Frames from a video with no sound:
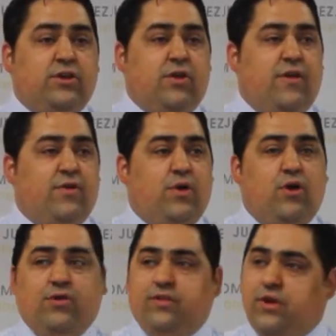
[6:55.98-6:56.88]
on their
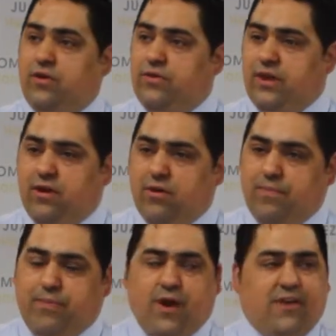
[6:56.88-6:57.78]
own. They're
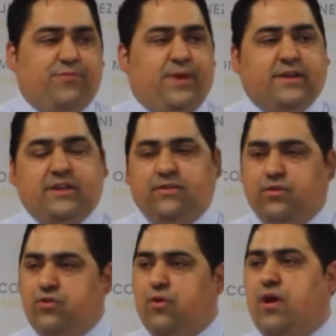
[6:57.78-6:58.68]
prospecting,
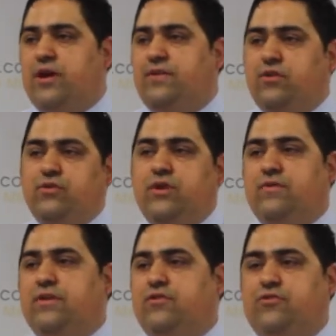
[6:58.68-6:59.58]
they're door knocking, they're doing
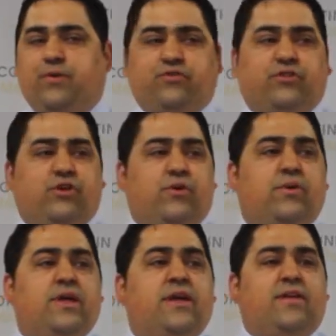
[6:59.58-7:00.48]
everything they're supposed to
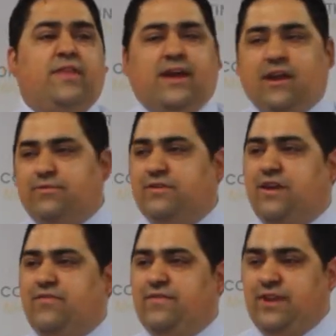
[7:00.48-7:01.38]
do. They get up to
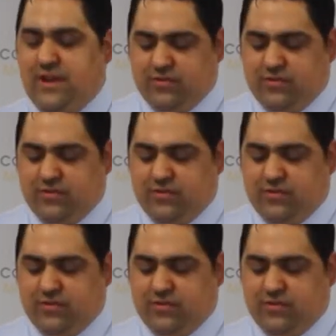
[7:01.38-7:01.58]
10, 15